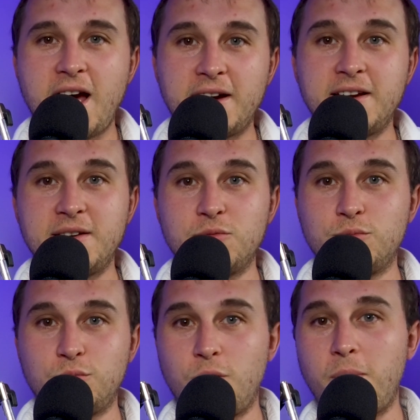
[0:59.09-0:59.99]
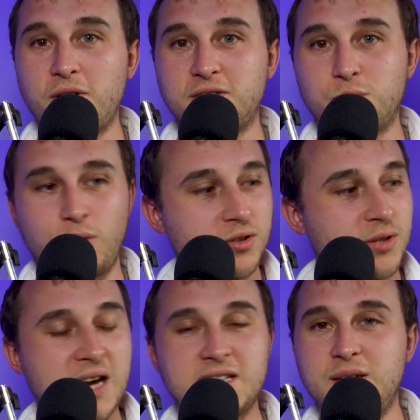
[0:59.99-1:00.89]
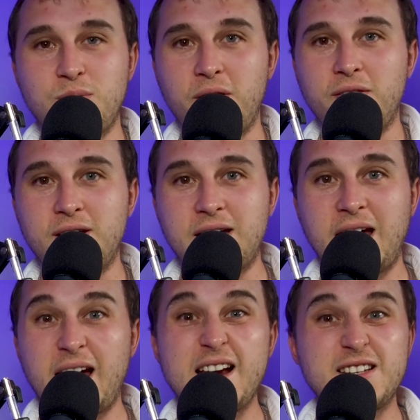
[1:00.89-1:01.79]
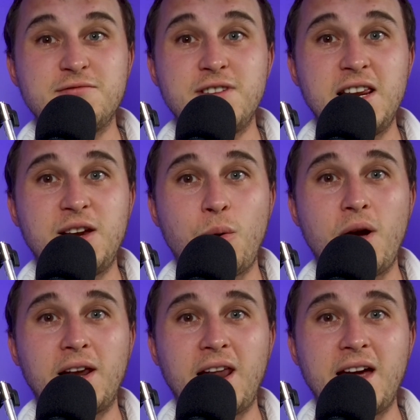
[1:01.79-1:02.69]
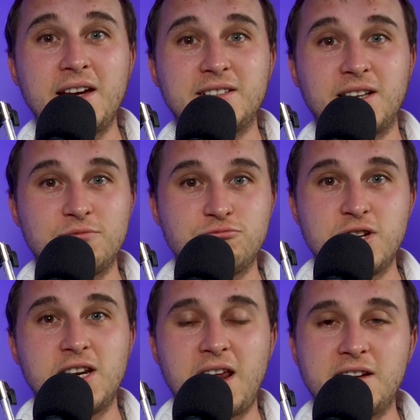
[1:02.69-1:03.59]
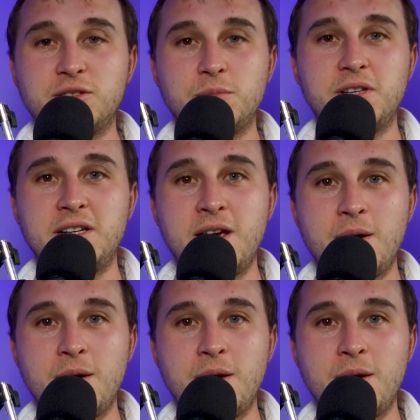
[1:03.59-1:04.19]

And Wallbox was actually one that I actually really quite liked. I really liked some of the